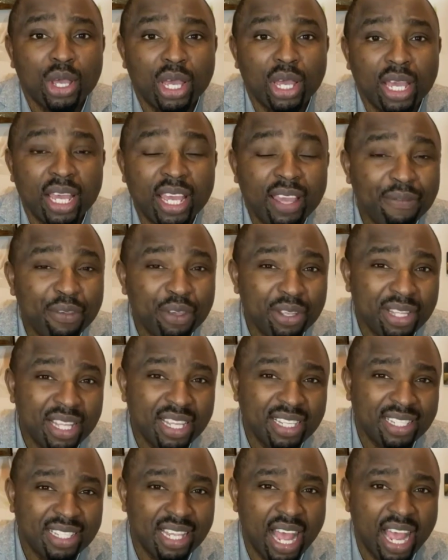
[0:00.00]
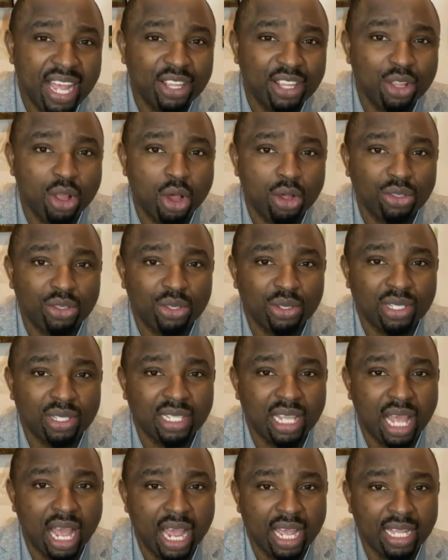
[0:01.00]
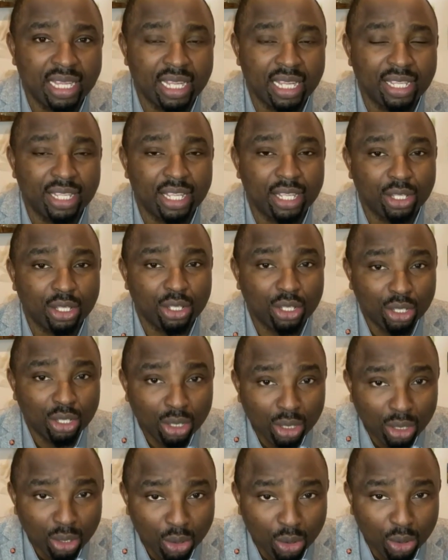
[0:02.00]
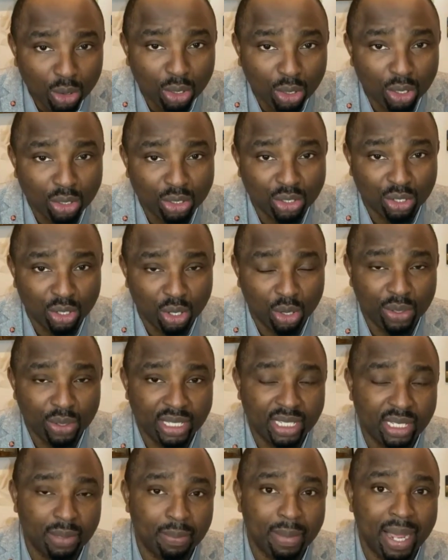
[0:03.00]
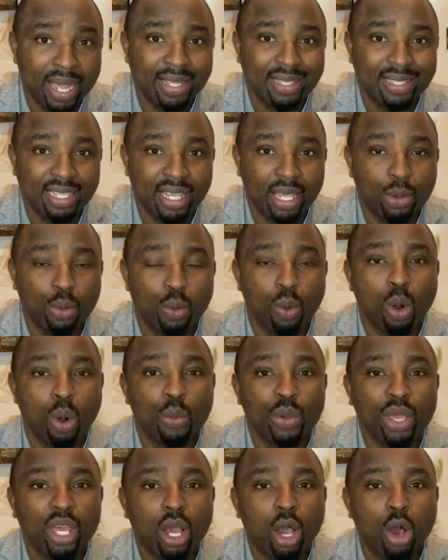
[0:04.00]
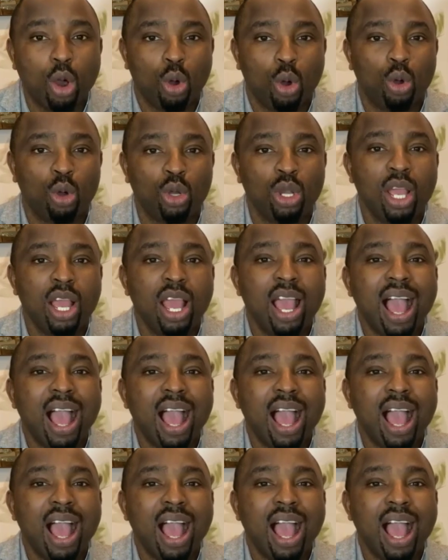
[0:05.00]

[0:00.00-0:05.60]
if you decide not to sign it, the local authority might take what we call